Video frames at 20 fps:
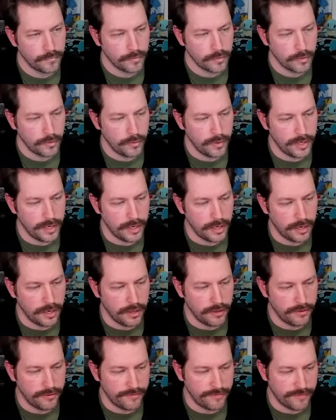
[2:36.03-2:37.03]
We get
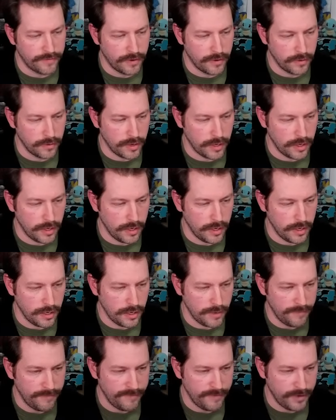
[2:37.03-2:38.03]
other
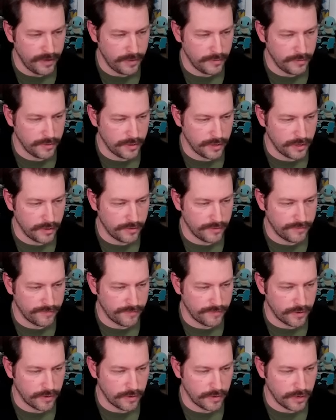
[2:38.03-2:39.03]
Froakie. I'm fine with other
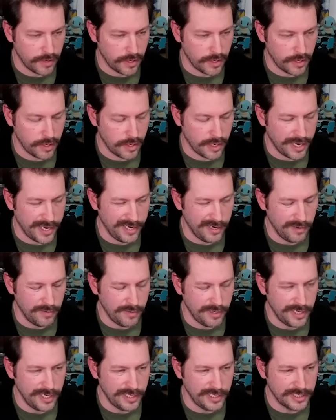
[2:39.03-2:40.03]
Froakie. I
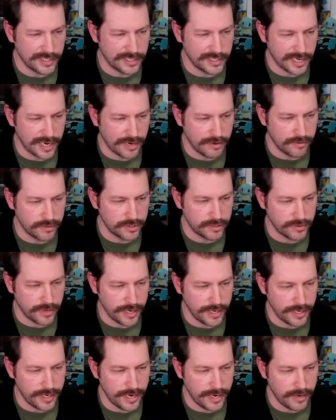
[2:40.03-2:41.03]
don't need Cyrus
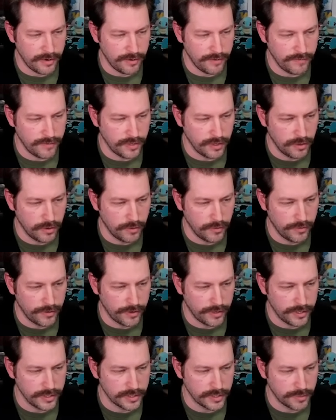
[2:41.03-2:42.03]
right now, even though
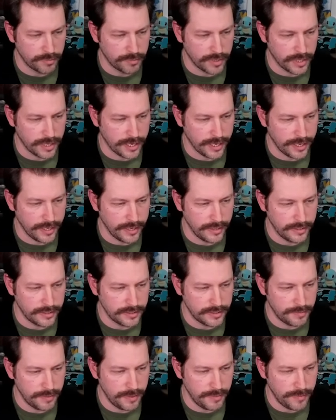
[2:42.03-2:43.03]
there is a play
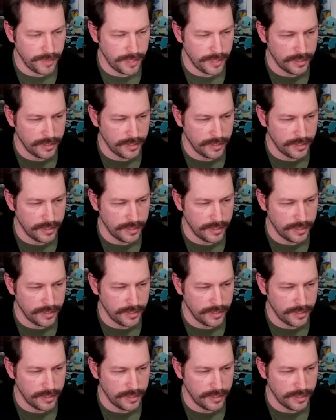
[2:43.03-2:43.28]
to be made